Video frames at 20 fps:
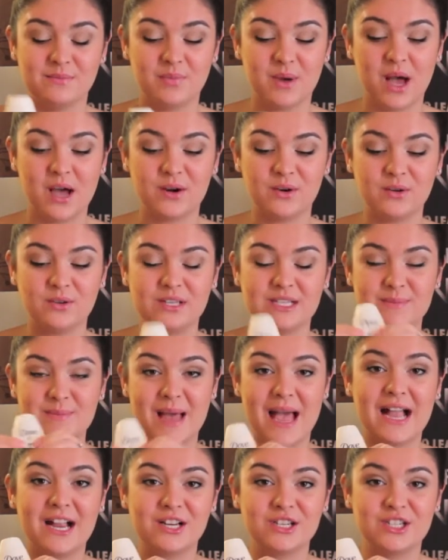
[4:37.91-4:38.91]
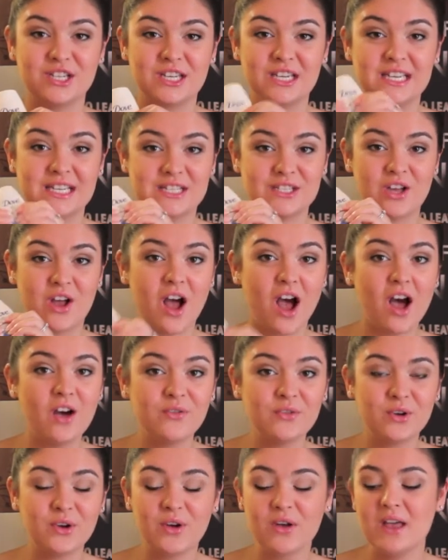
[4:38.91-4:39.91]
bottle, this packaging is
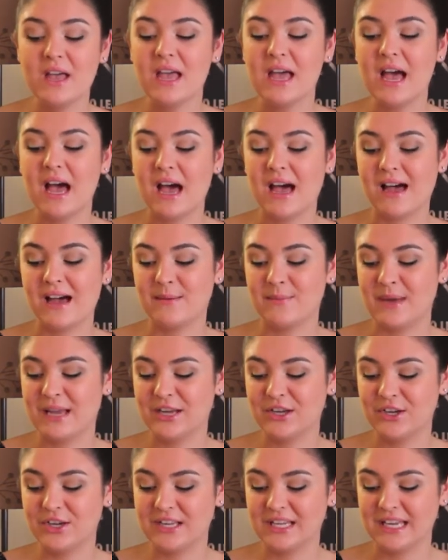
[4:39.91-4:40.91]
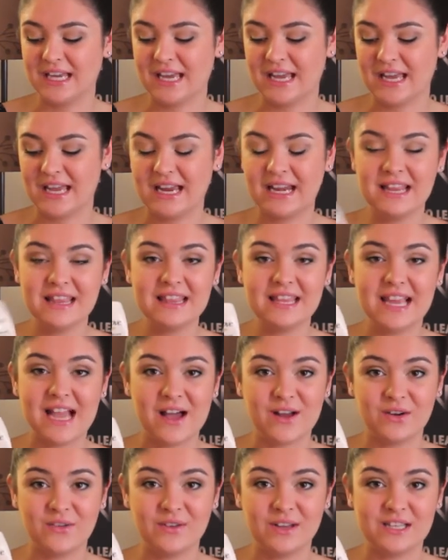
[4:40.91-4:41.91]
awful. Um, I couldn't get anything
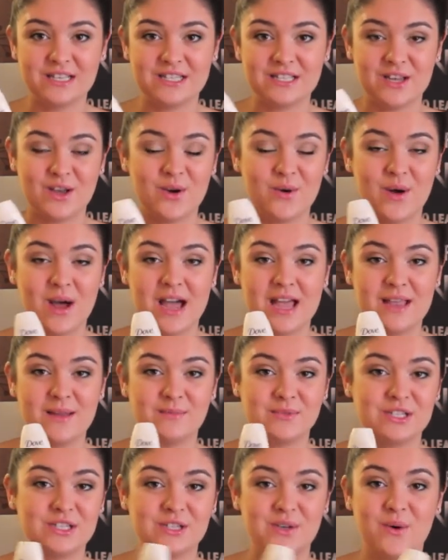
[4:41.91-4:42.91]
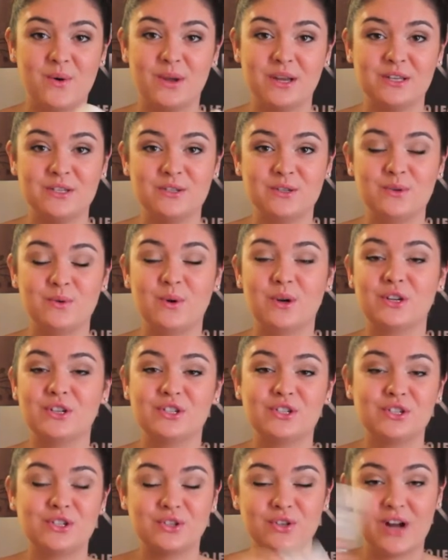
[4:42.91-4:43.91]
out of it, so I am just going to
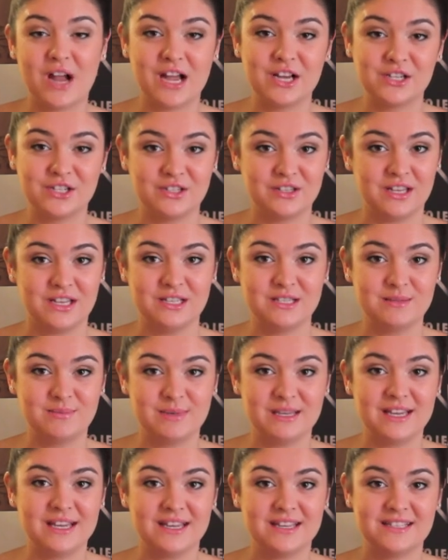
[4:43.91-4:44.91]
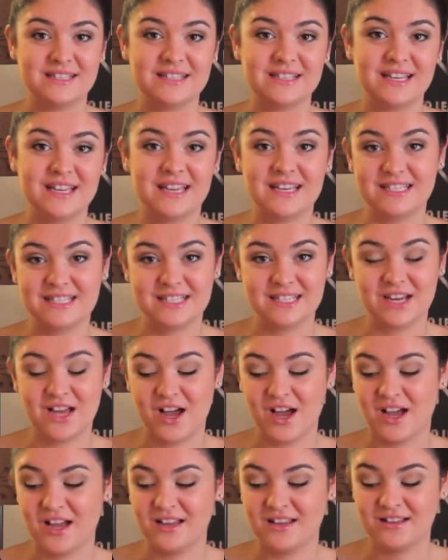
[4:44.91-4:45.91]
trash this because it did
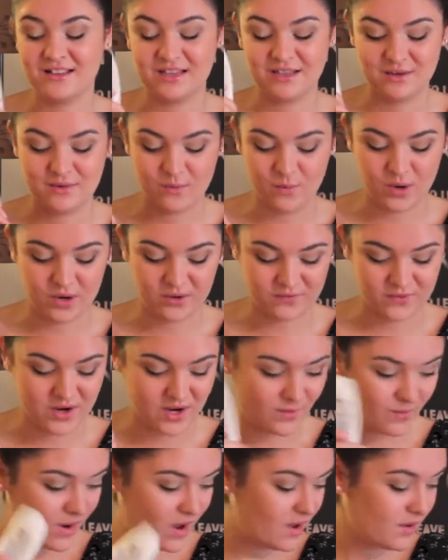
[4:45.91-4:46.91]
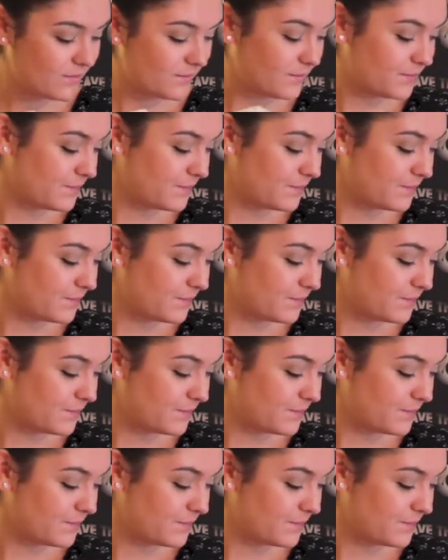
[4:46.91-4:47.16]
not work very well.